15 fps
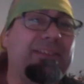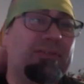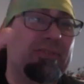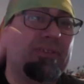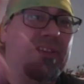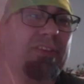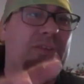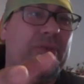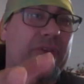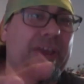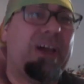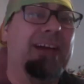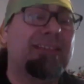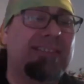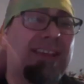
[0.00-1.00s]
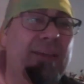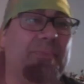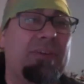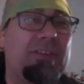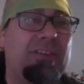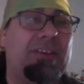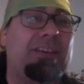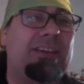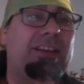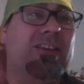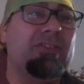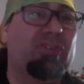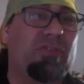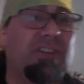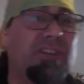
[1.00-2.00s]
There's, you know, the concept, the
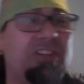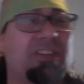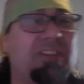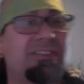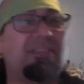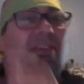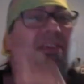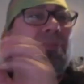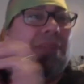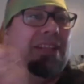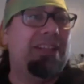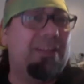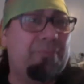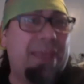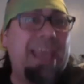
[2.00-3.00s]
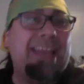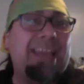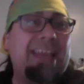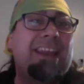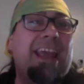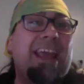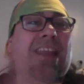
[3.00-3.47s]
illustration, the sculpting, the painting, and